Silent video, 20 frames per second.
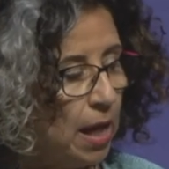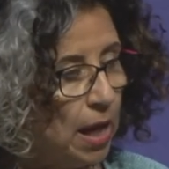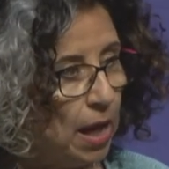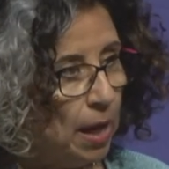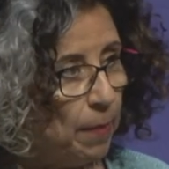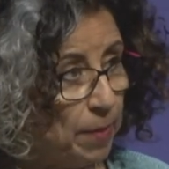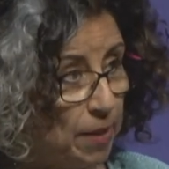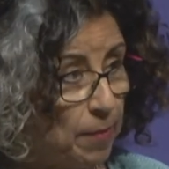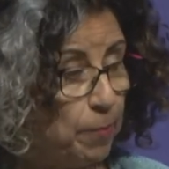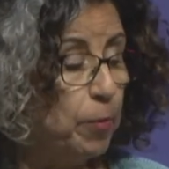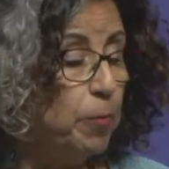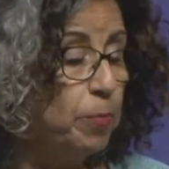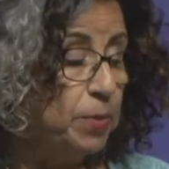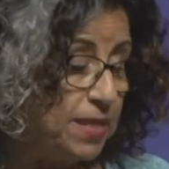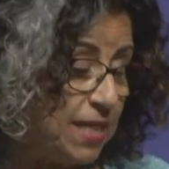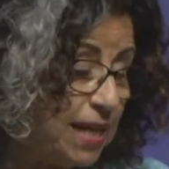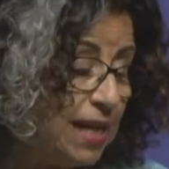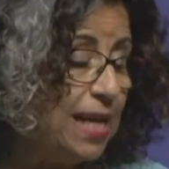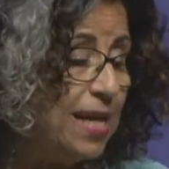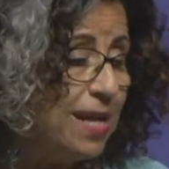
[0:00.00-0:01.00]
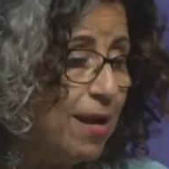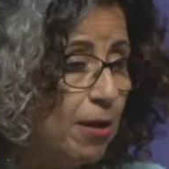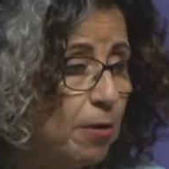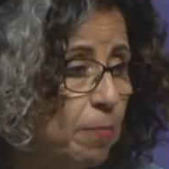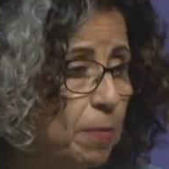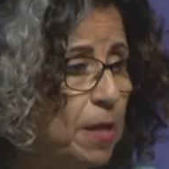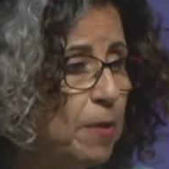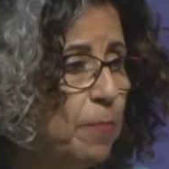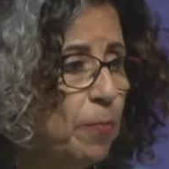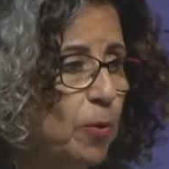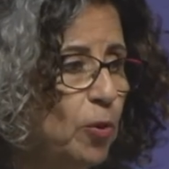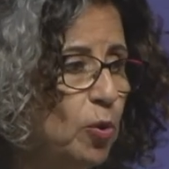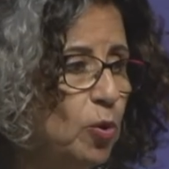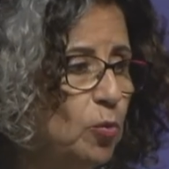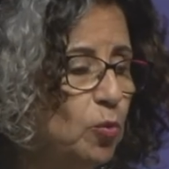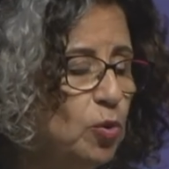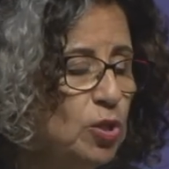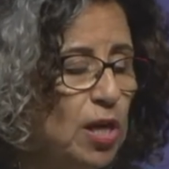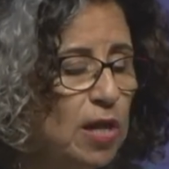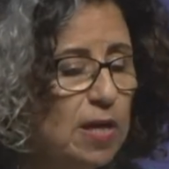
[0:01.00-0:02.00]
people, particularly young people,
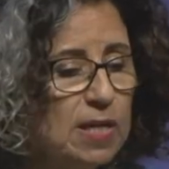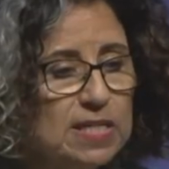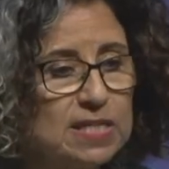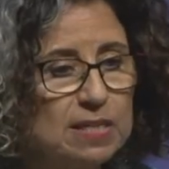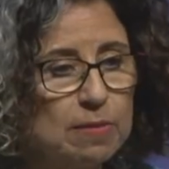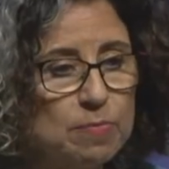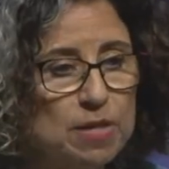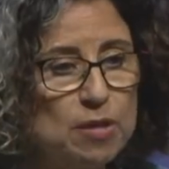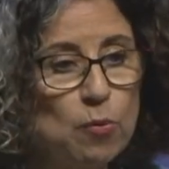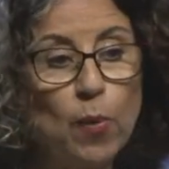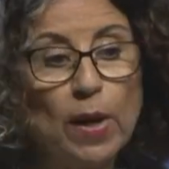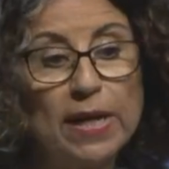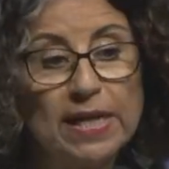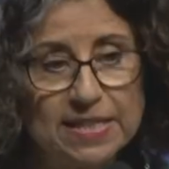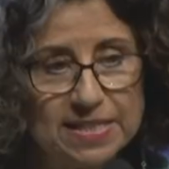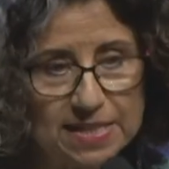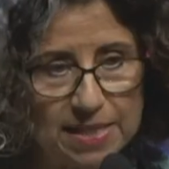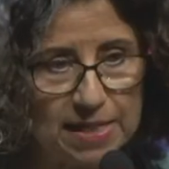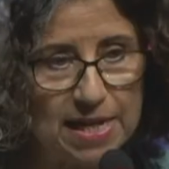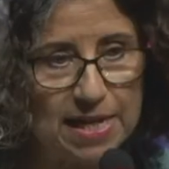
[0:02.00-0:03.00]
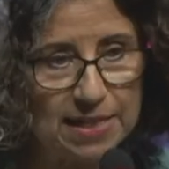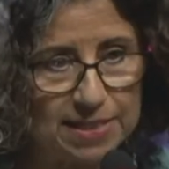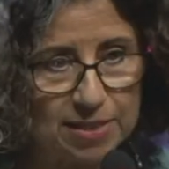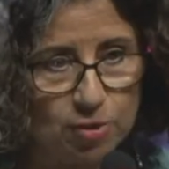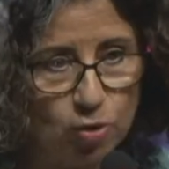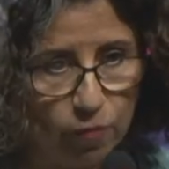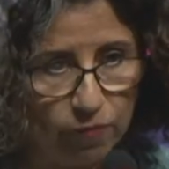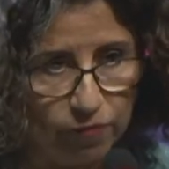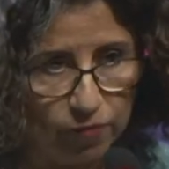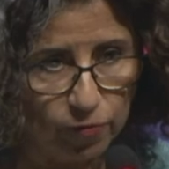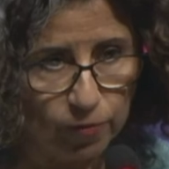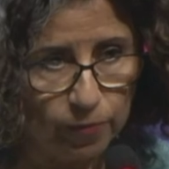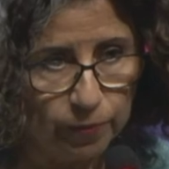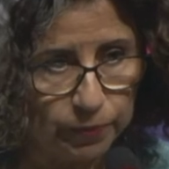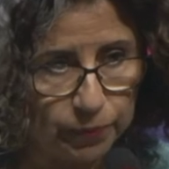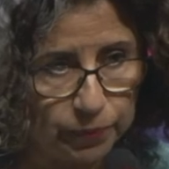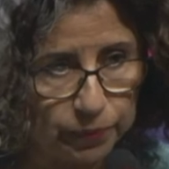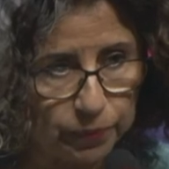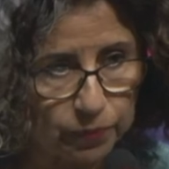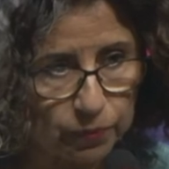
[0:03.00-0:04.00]
would ask me, when is the next novel?
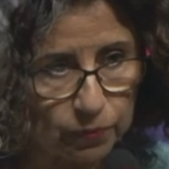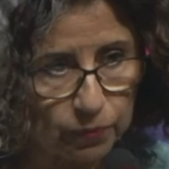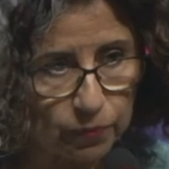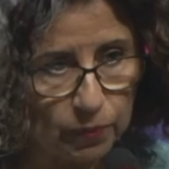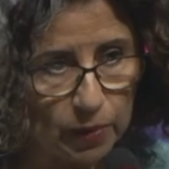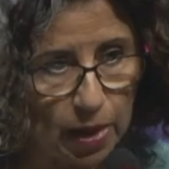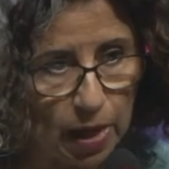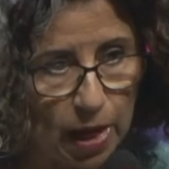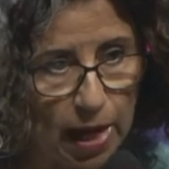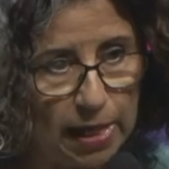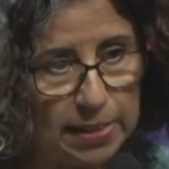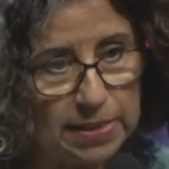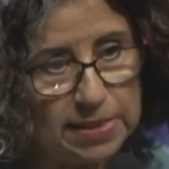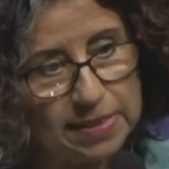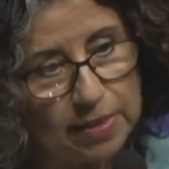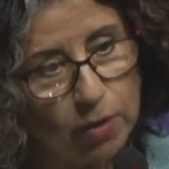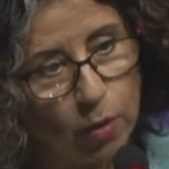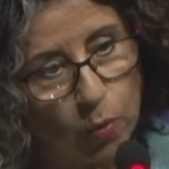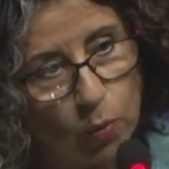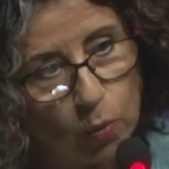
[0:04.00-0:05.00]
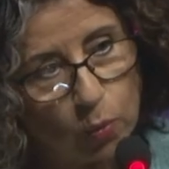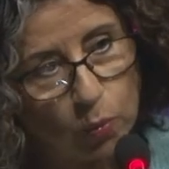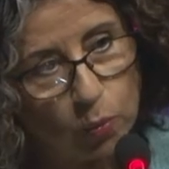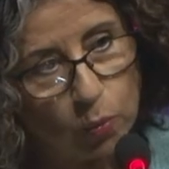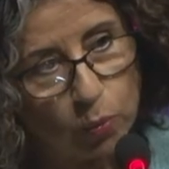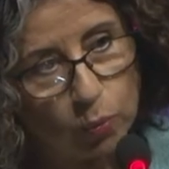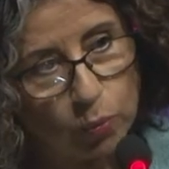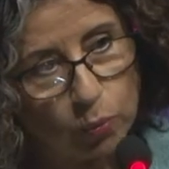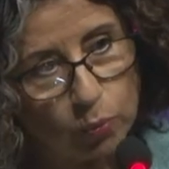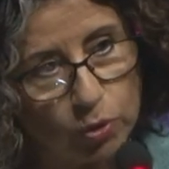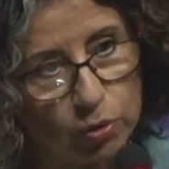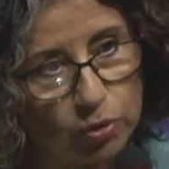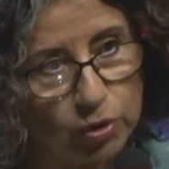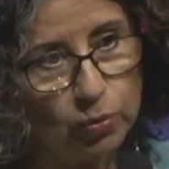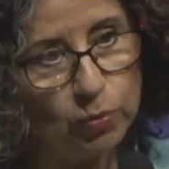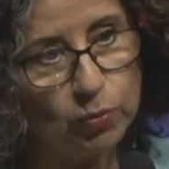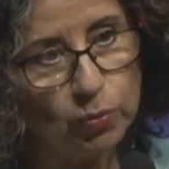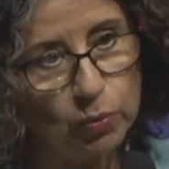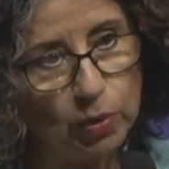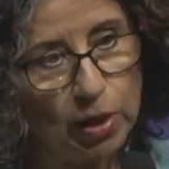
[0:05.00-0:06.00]
And so, you
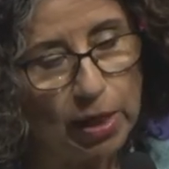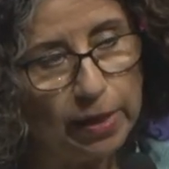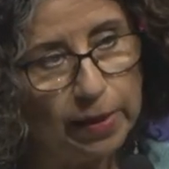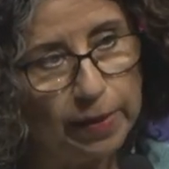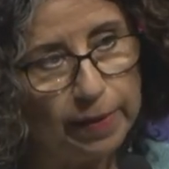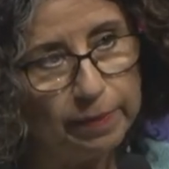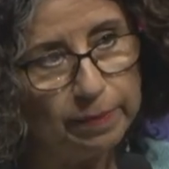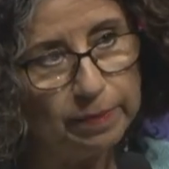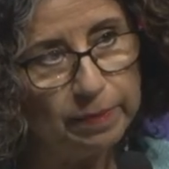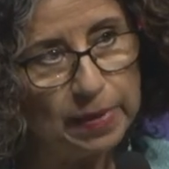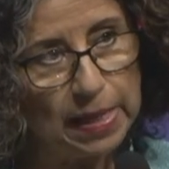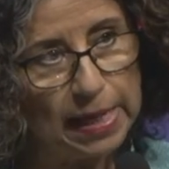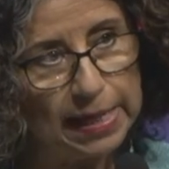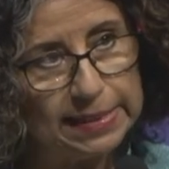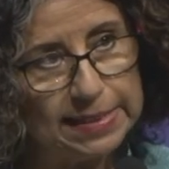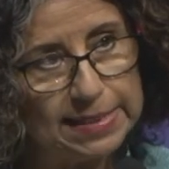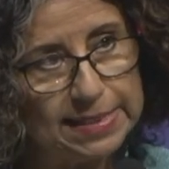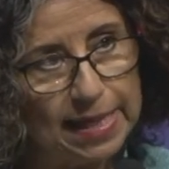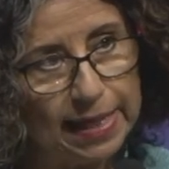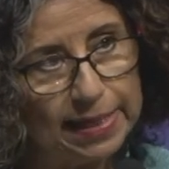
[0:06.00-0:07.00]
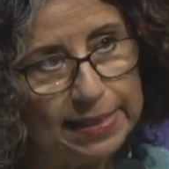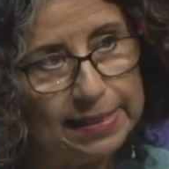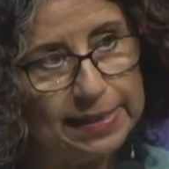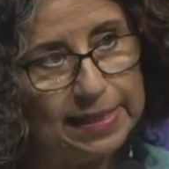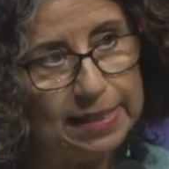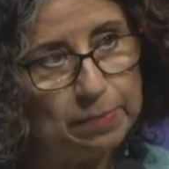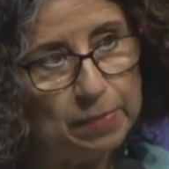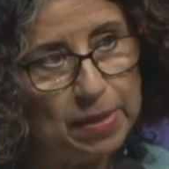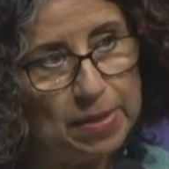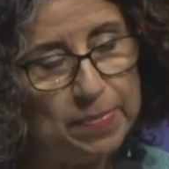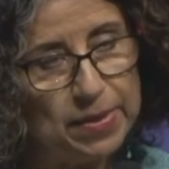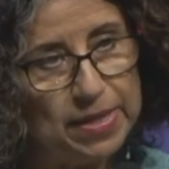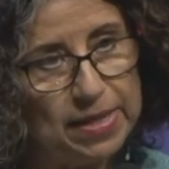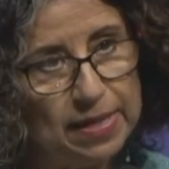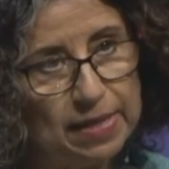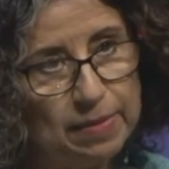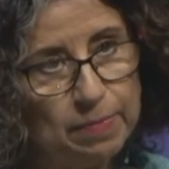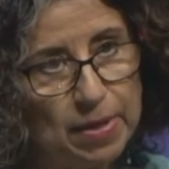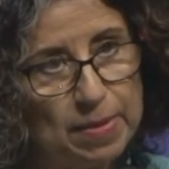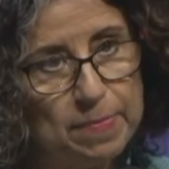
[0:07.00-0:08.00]
know, um, I decided that
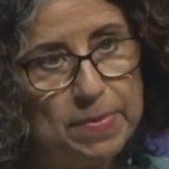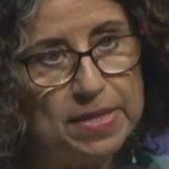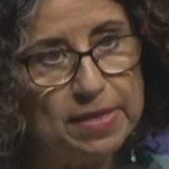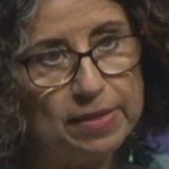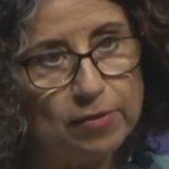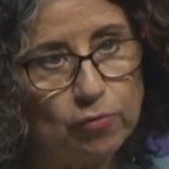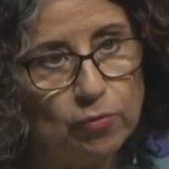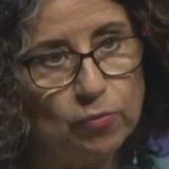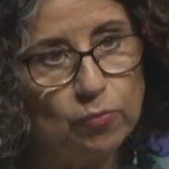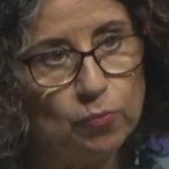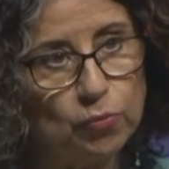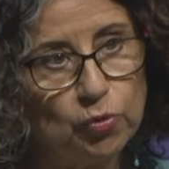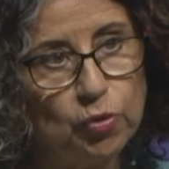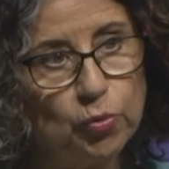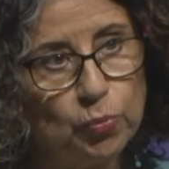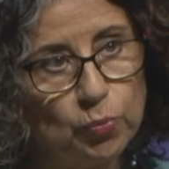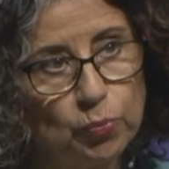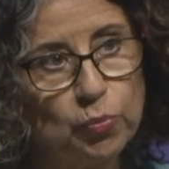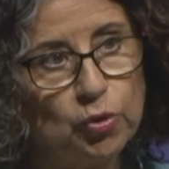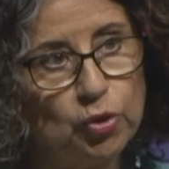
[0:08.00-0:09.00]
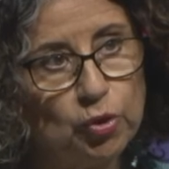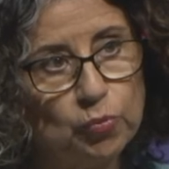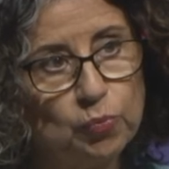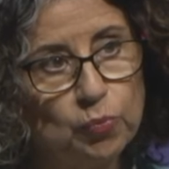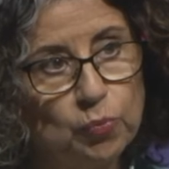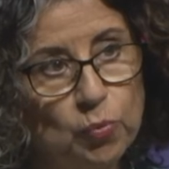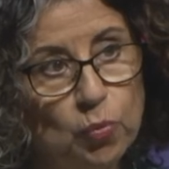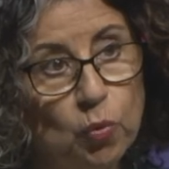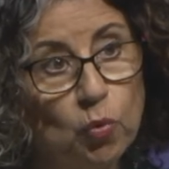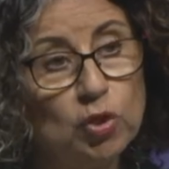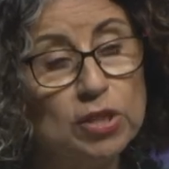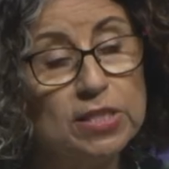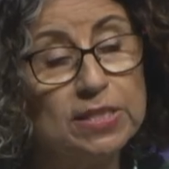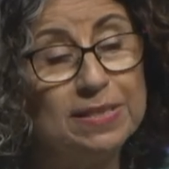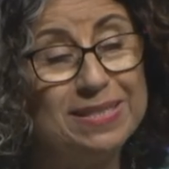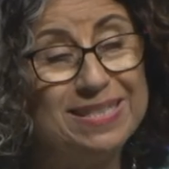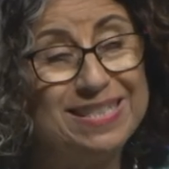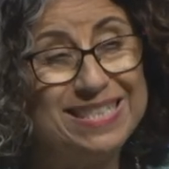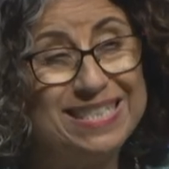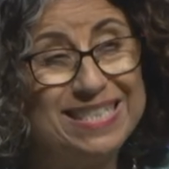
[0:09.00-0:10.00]
maybe, maybe the, the, the more
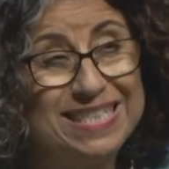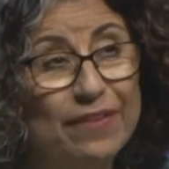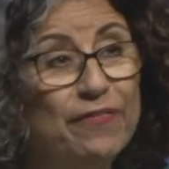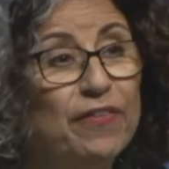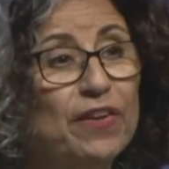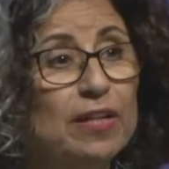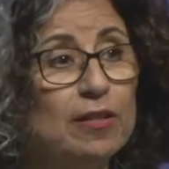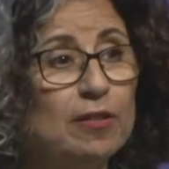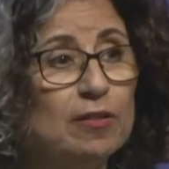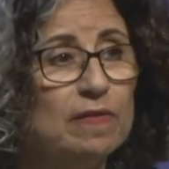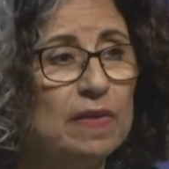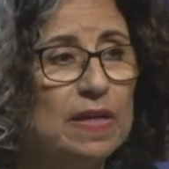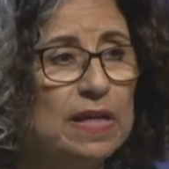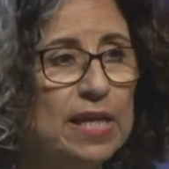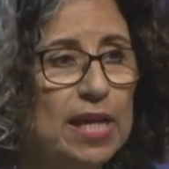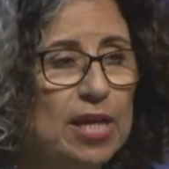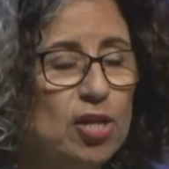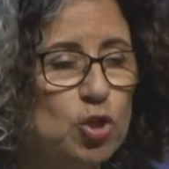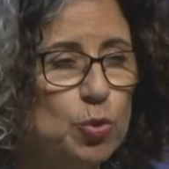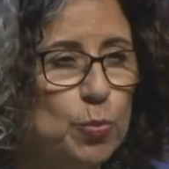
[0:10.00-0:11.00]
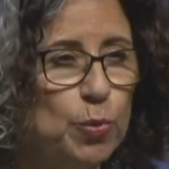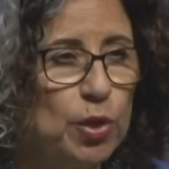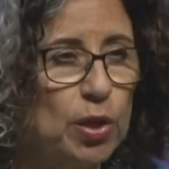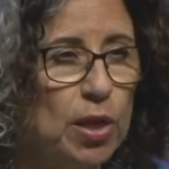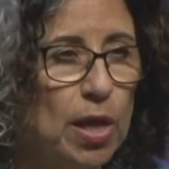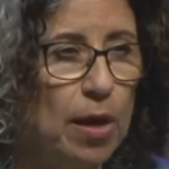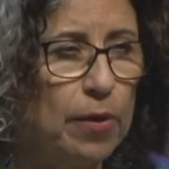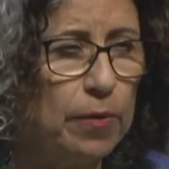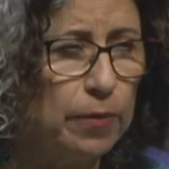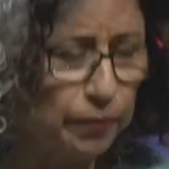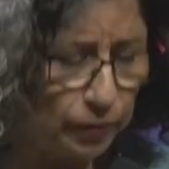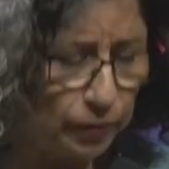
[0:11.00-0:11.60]
difficult engagement now,